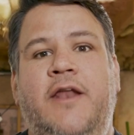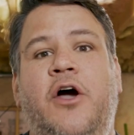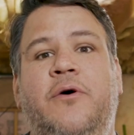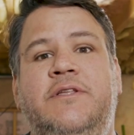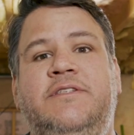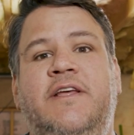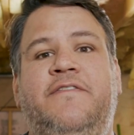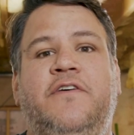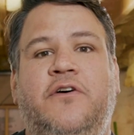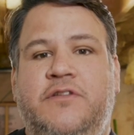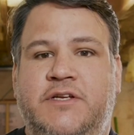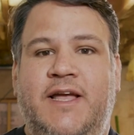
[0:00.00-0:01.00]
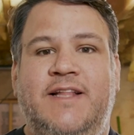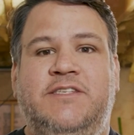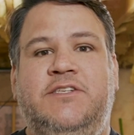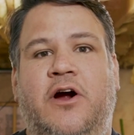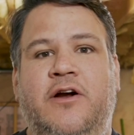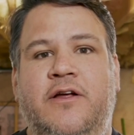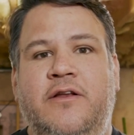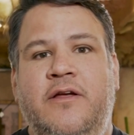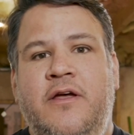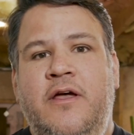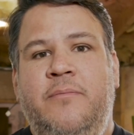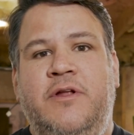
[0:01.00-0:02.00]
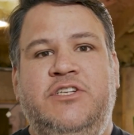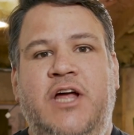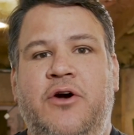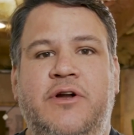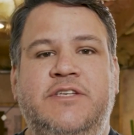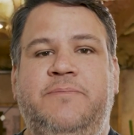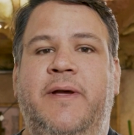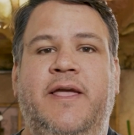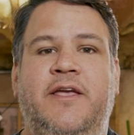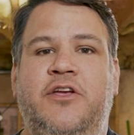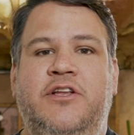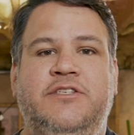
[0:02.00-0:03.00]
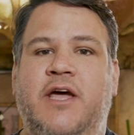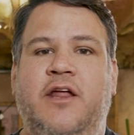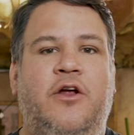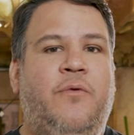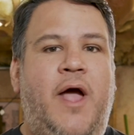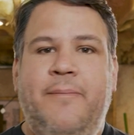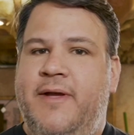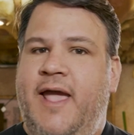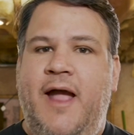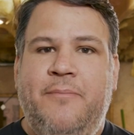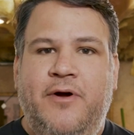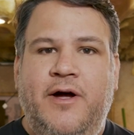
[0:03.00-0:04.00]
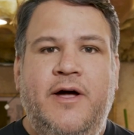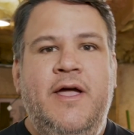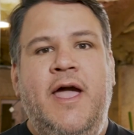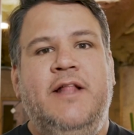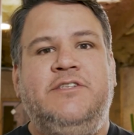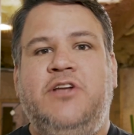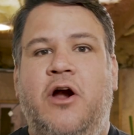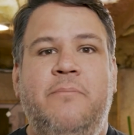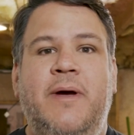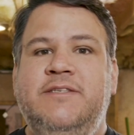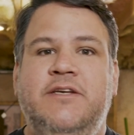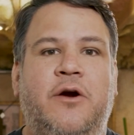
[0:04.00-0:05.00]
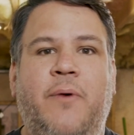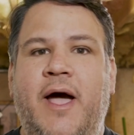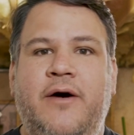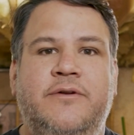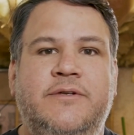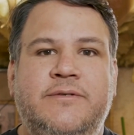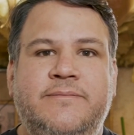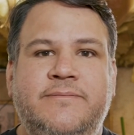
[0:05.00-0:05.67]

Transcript: I know it's difficult to get started, but generally speaking, you just got to grab a camera and start messing around.